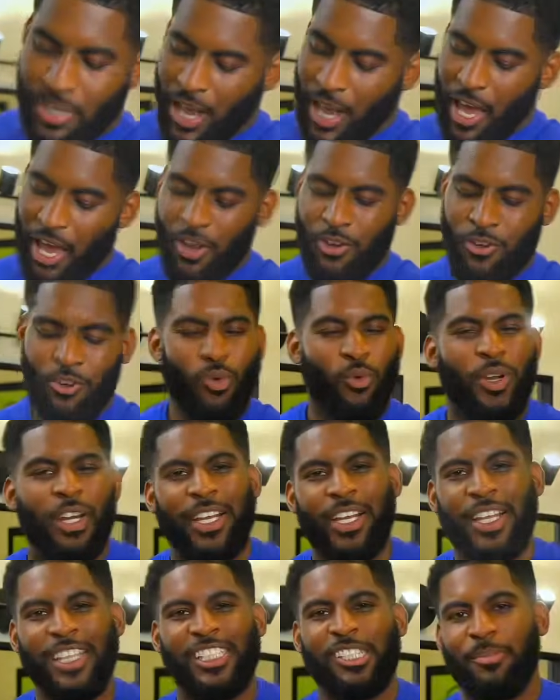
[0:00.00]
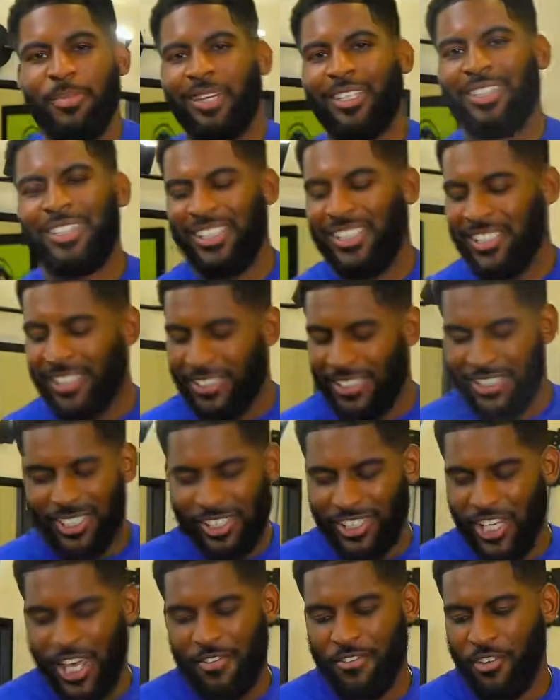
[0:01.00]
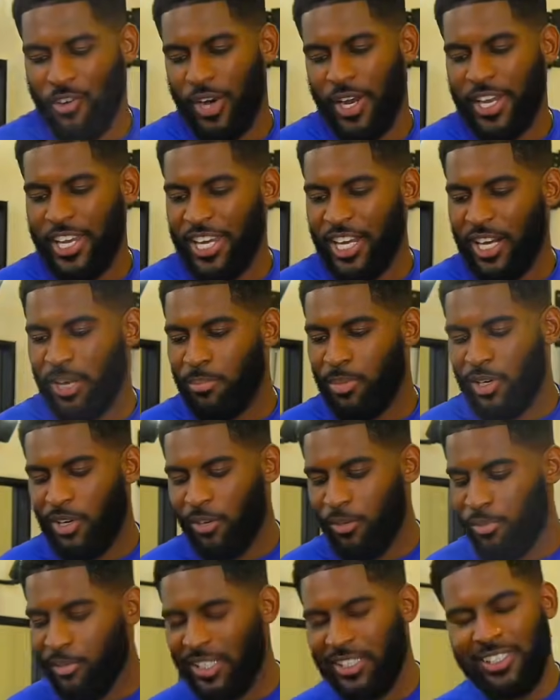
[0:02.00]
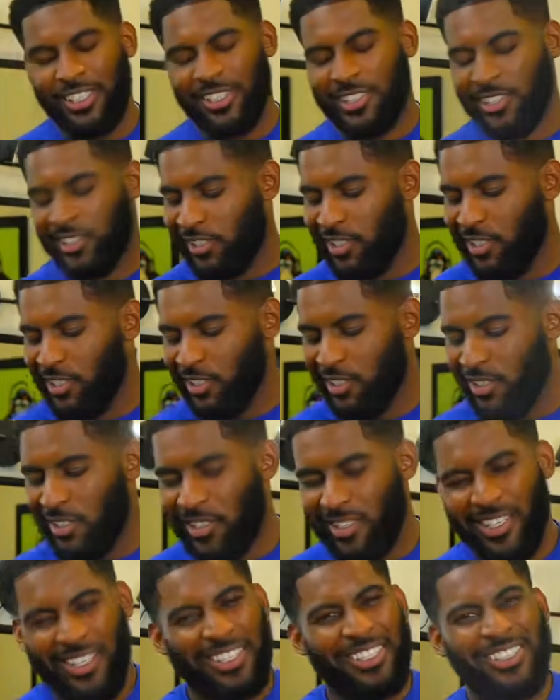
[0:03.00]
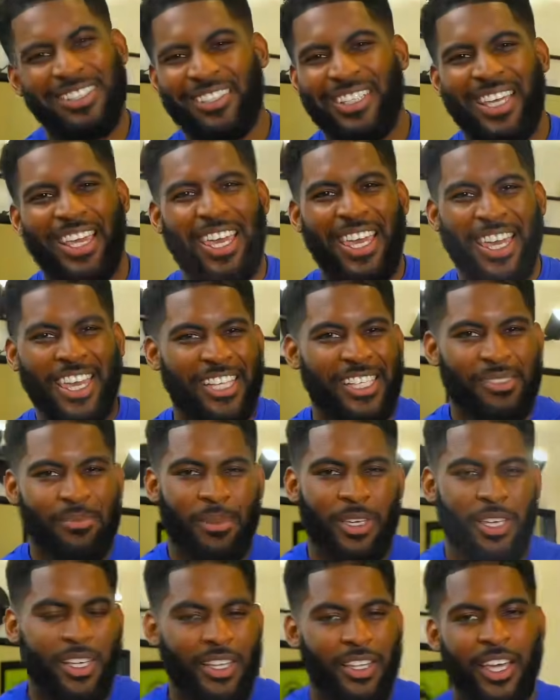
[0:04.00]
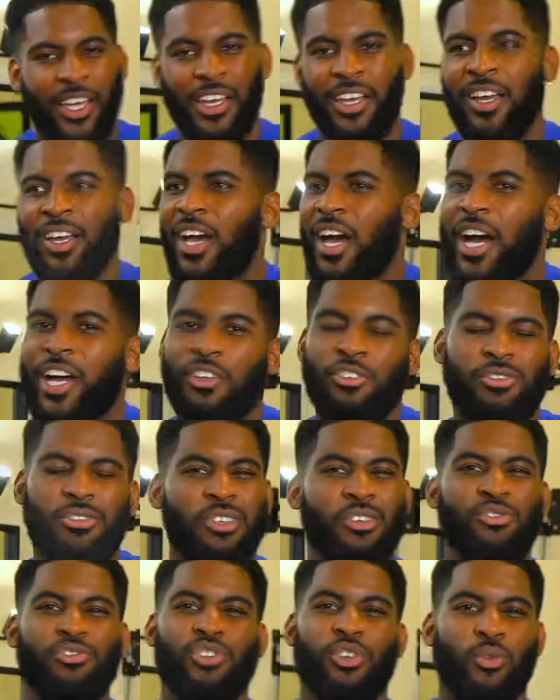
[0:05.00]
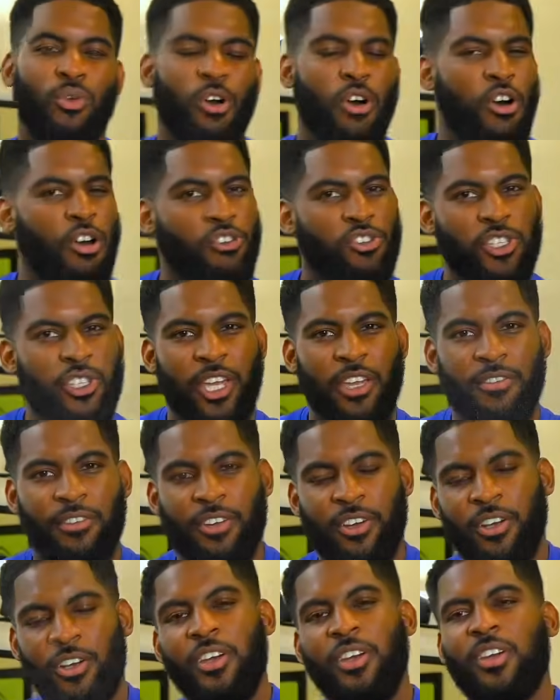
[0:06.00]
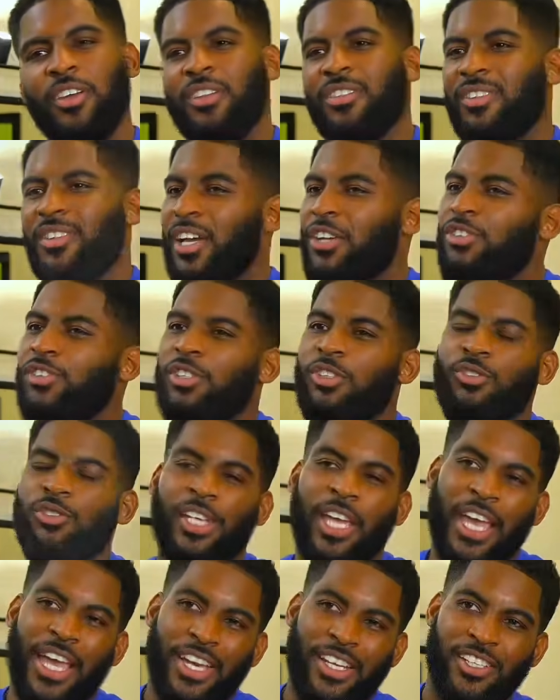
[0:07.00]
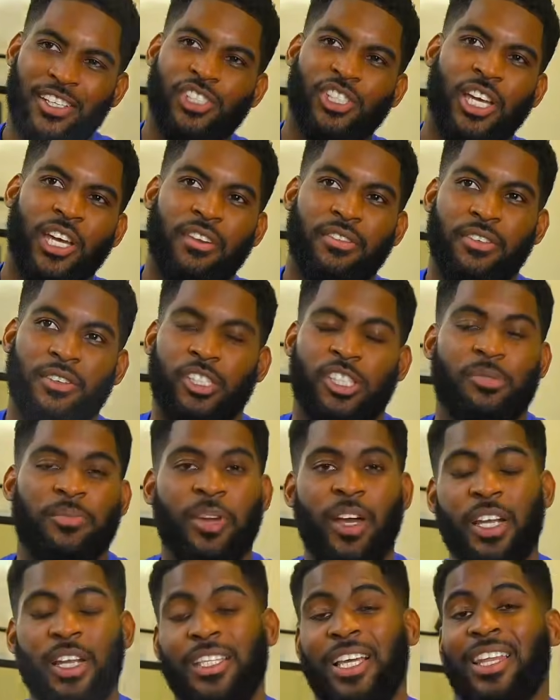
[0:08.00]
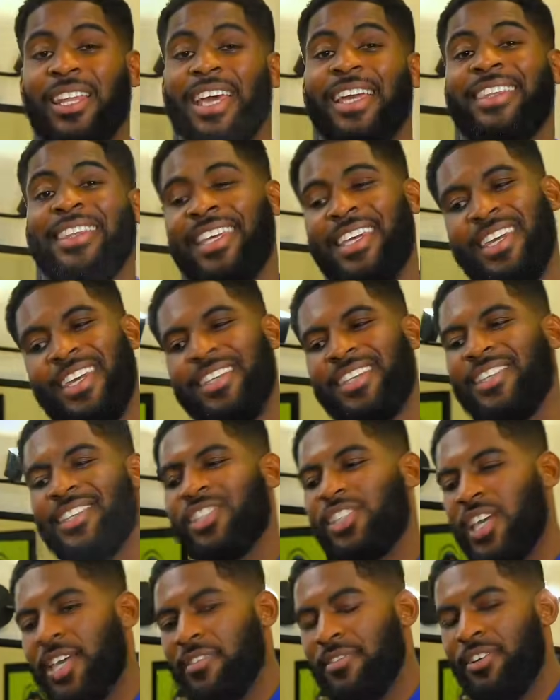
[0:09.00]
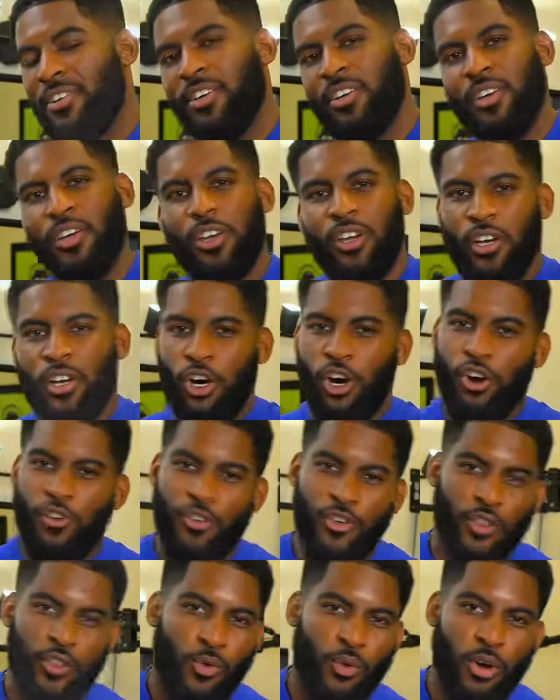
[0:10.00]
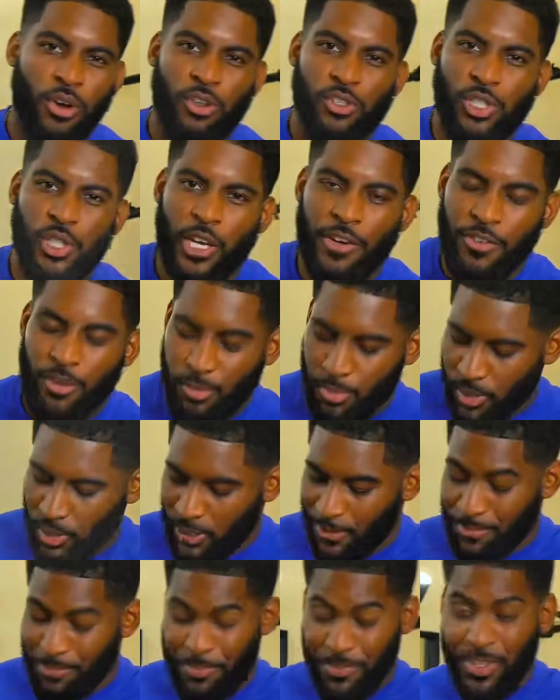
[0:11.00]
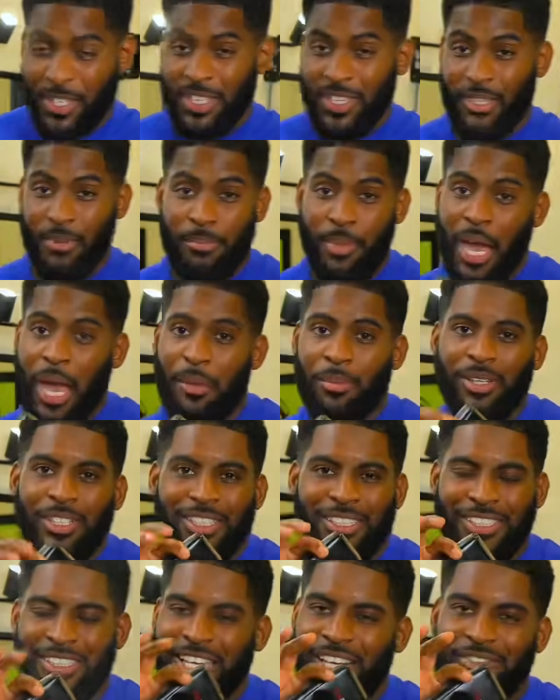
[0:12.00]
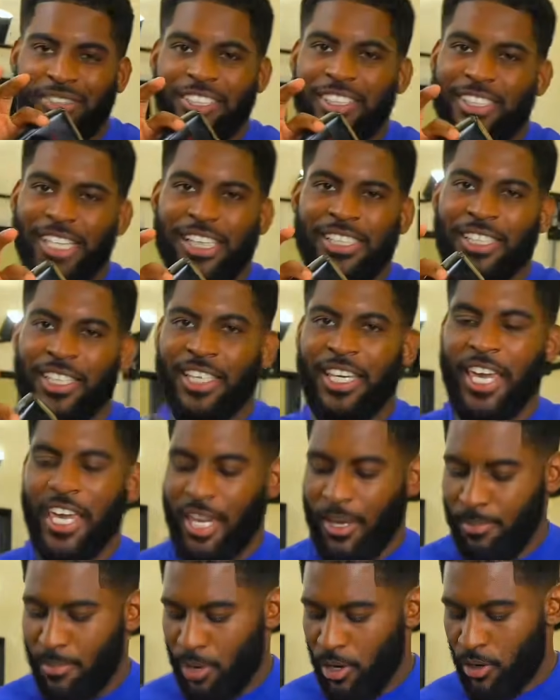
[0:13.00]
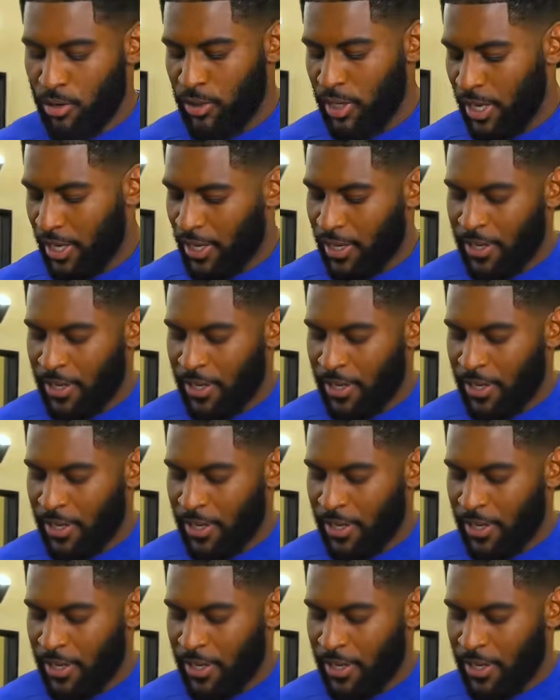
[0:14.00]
I don't know what it is about this shaver right here, bro, but it just hits, man. Like, I used to use the wall shaver. I used to use the Anda shaver. To be honest, I like the Anda shaver over the wall shaver, but the Barbers definitely takes the cake, bro. Like